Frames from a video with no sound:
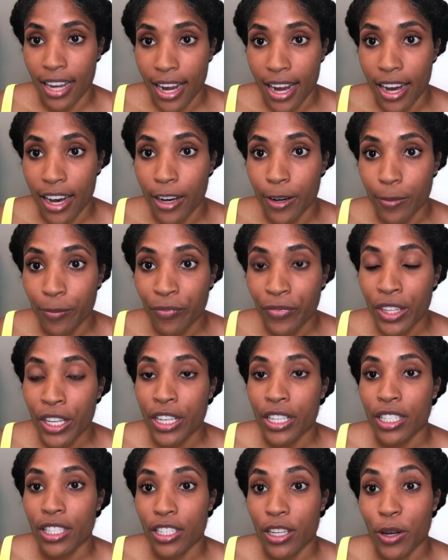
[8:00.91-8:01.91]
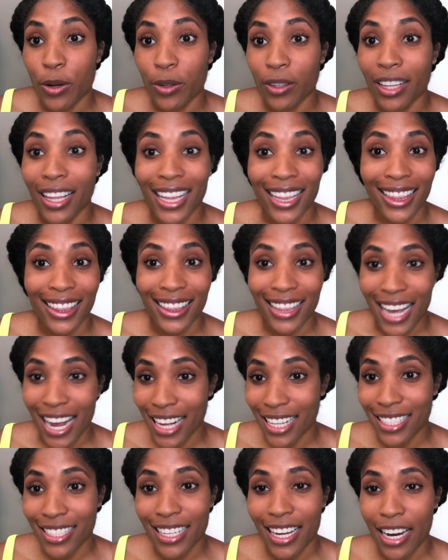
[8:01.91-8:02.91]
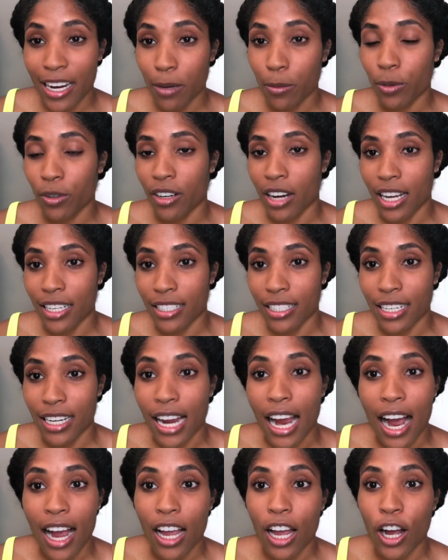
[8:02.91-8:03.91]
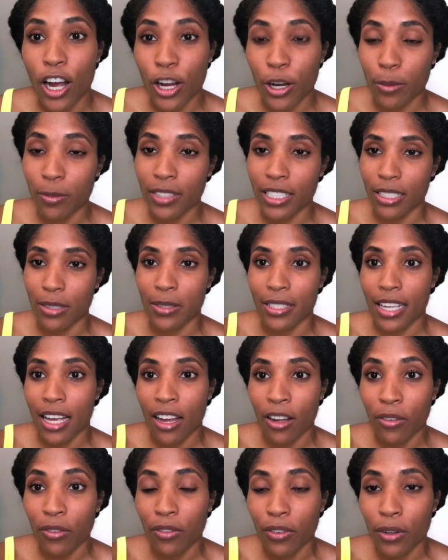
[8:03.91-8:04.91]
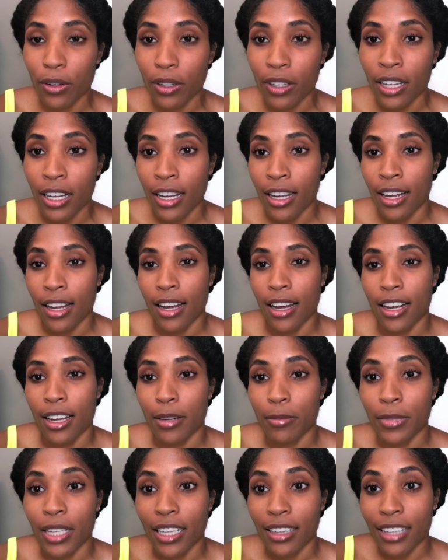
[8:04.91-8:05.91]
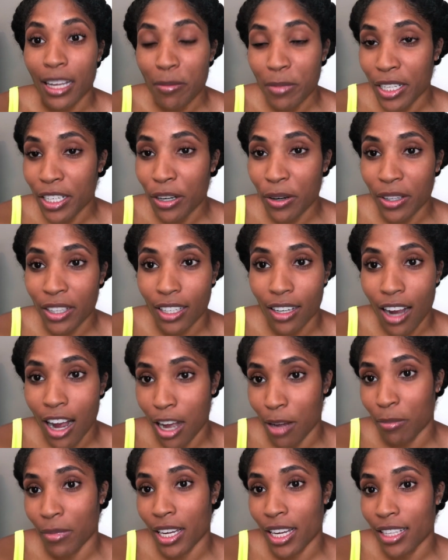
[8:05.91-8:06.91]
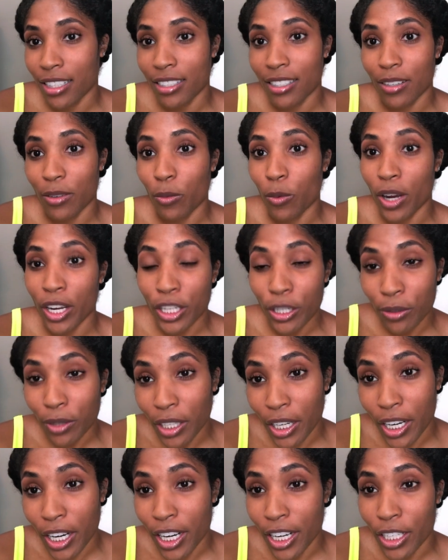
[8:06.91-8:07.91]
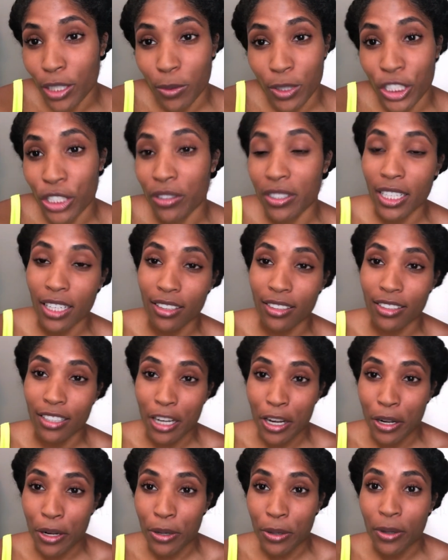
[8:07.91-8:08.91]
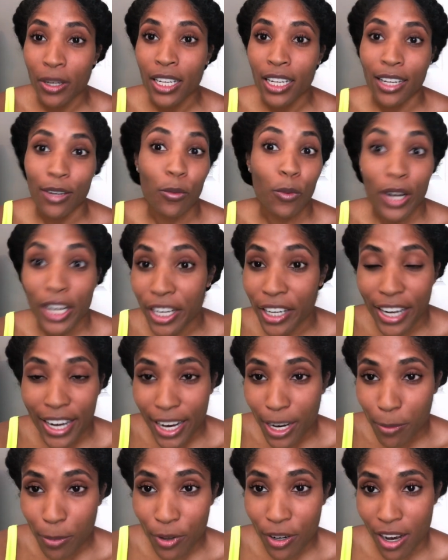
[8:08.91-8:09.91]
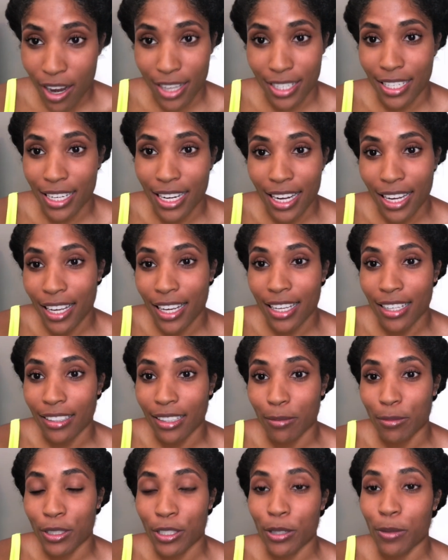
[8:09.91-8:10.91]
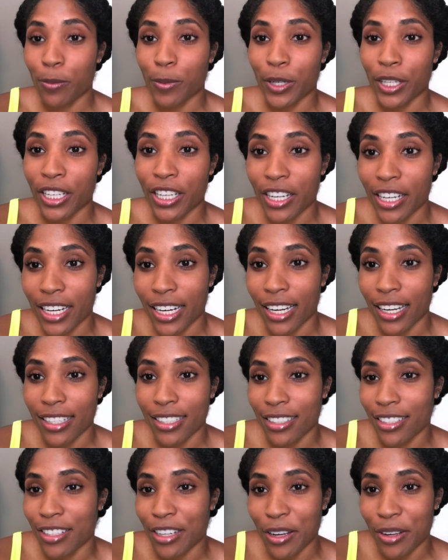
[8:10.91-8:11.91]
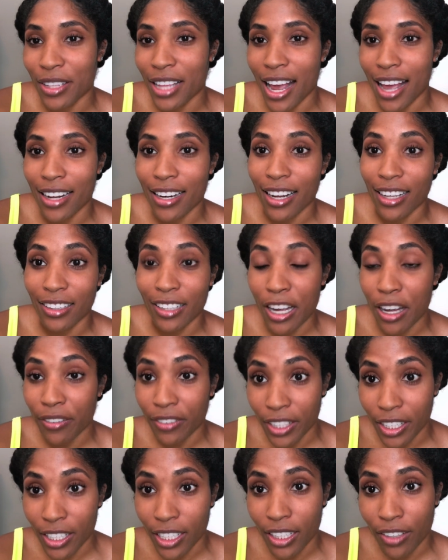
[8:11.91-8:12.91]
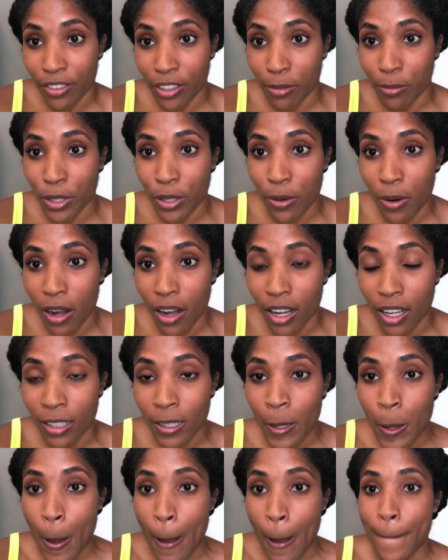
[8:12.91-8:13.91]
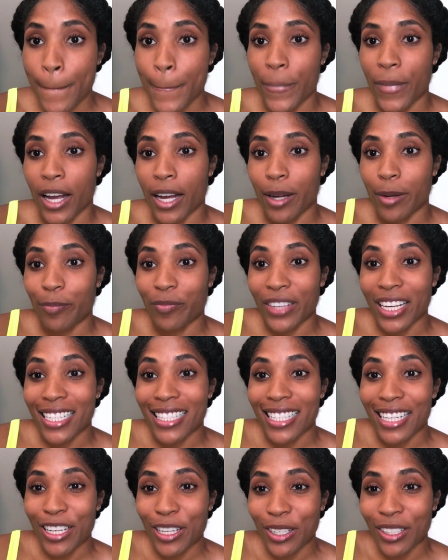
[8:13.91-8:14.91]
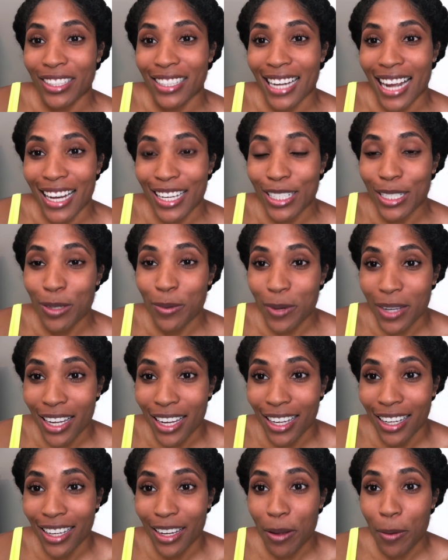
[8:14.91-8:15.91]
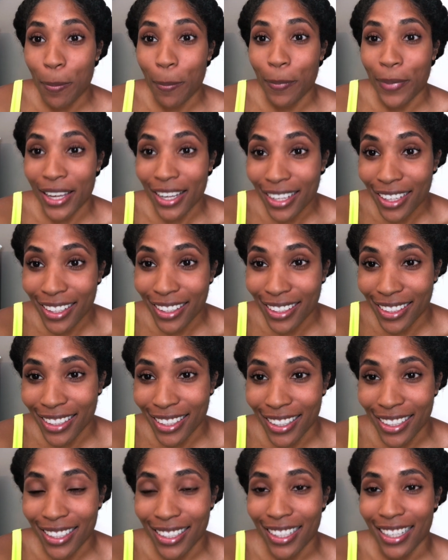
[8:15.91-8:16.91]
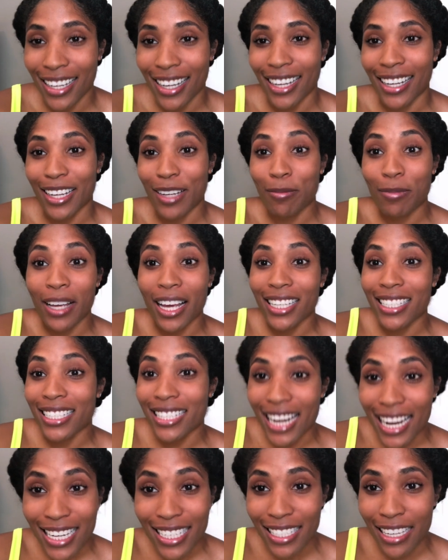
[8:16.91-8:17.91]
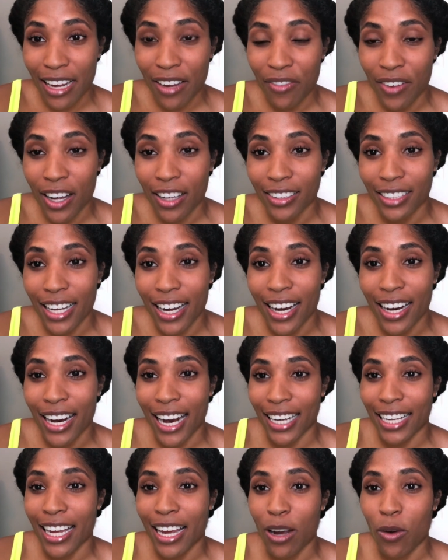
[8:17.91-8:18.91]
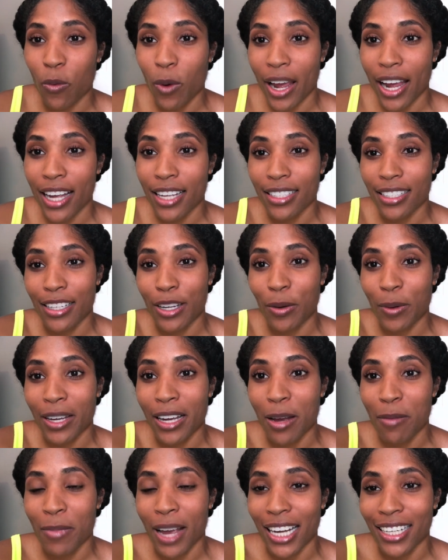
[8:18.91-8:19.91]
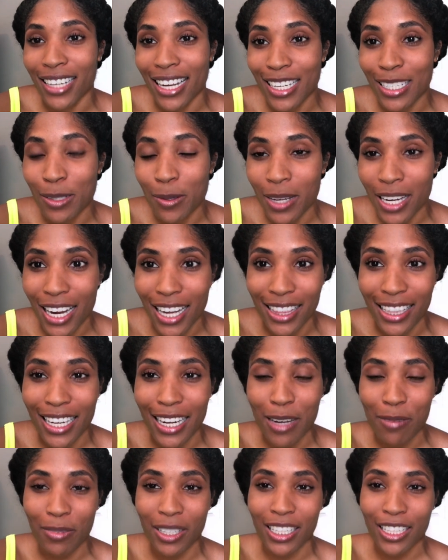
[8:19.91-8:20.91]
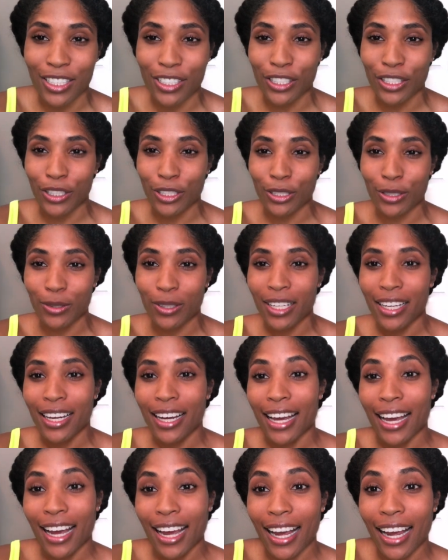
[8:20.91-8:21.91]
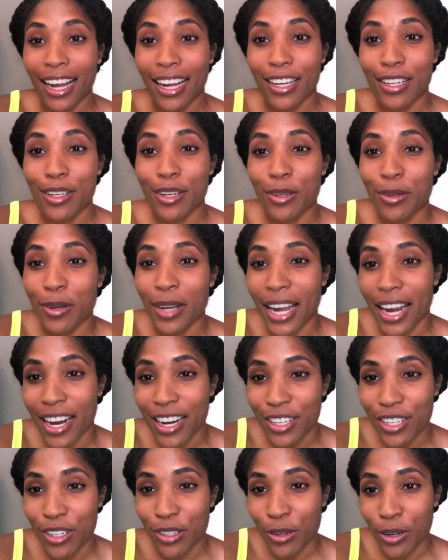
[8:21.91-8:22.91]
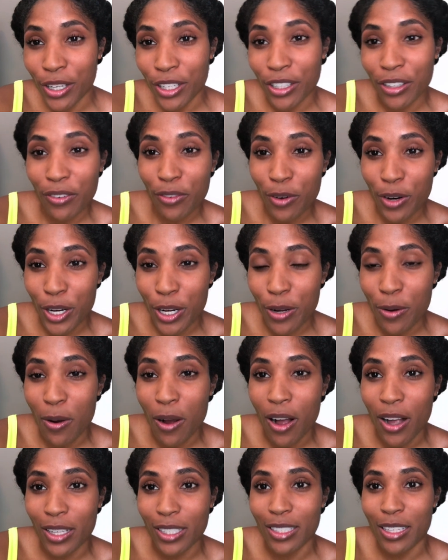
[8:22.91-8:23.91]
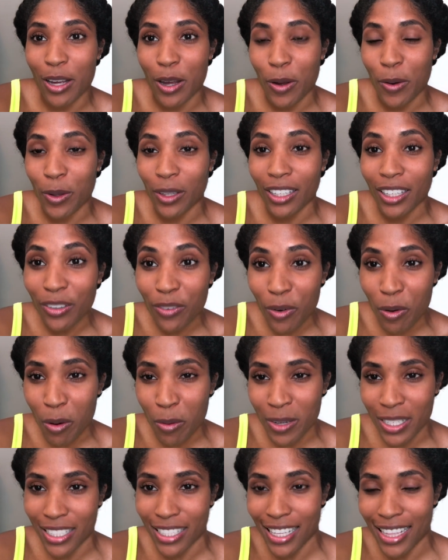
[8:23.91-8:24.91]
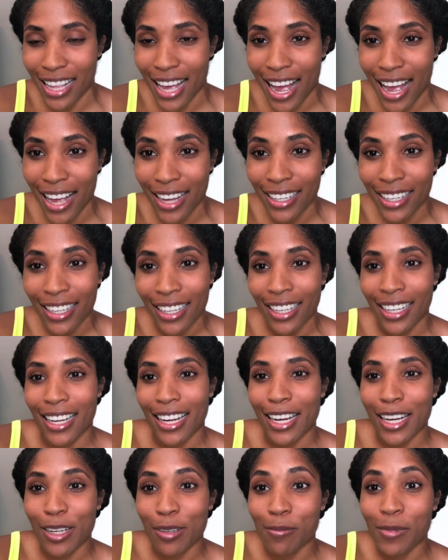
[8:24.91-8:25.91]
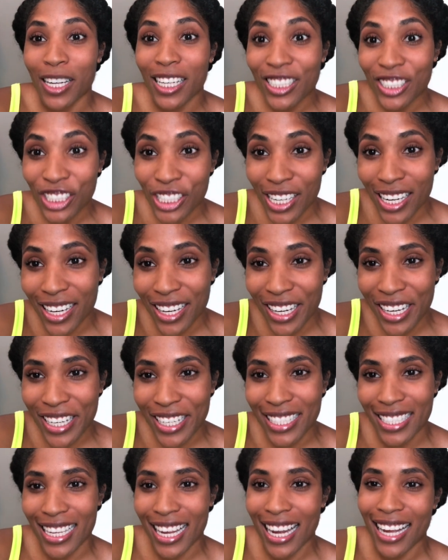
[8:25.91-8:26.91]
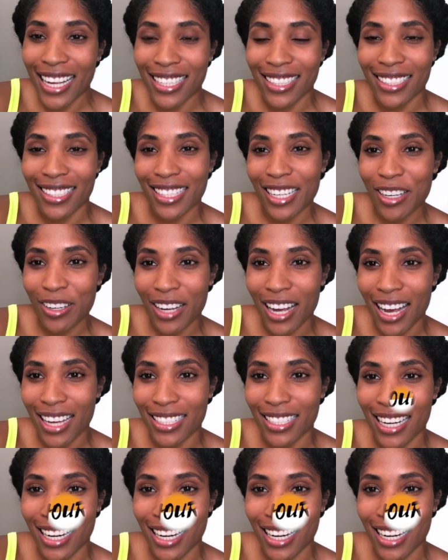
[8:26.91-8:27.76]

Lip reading: hair. So that's hair porosity. I hope this was helpful. Let me know in the comments what you learned, what you didn't know, what your hair porosity is. I'm super curious to know that, and I love hearing from you all. Until next week, be good. Stay safe out there. I can't wait till we come back next week. I think I'm going to do a new hair tutorial for you all, so look forward to that. Cheers, and see you guys